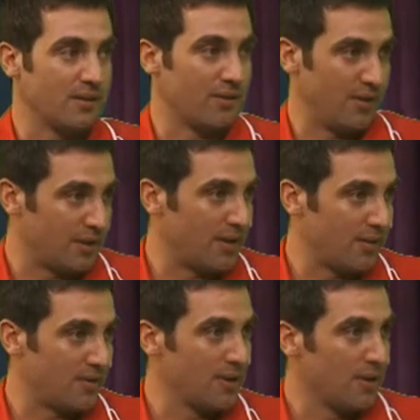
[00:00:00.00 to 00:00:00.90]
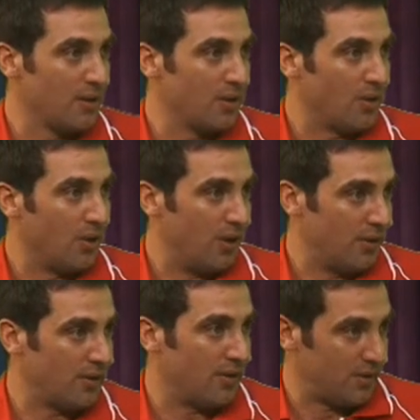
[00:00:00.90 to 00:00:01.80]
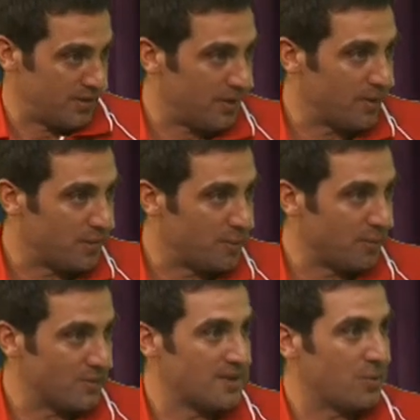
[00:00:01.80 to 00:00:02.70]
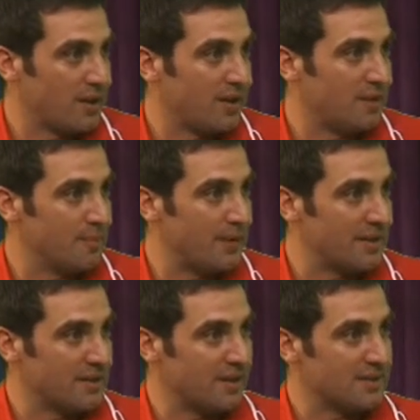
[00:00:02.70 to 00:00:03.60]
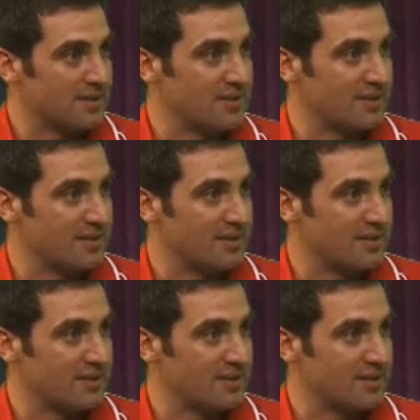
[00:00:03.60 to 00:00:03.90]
I know the builders that we compete against